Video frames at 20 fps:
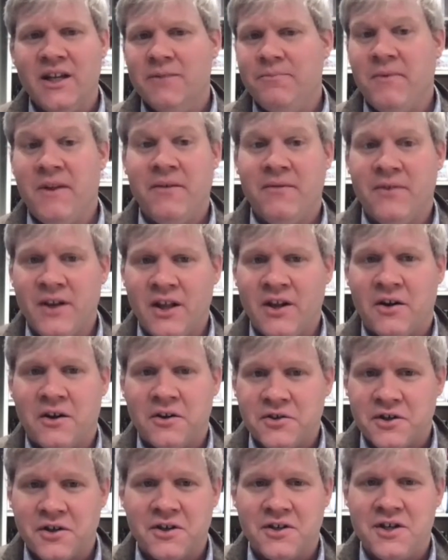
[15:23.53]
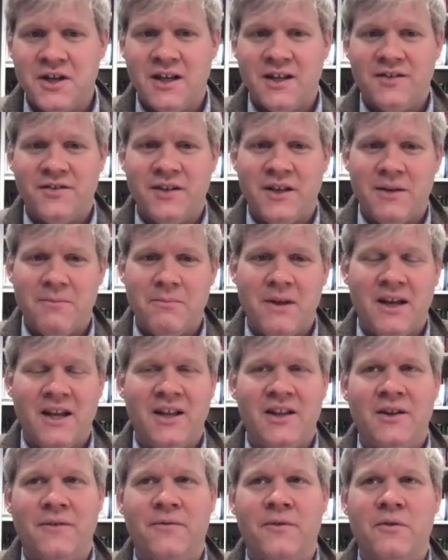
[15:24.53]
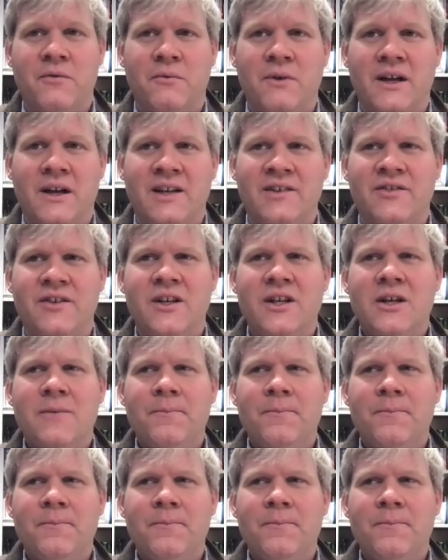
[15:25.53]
even in our churches in many different ways.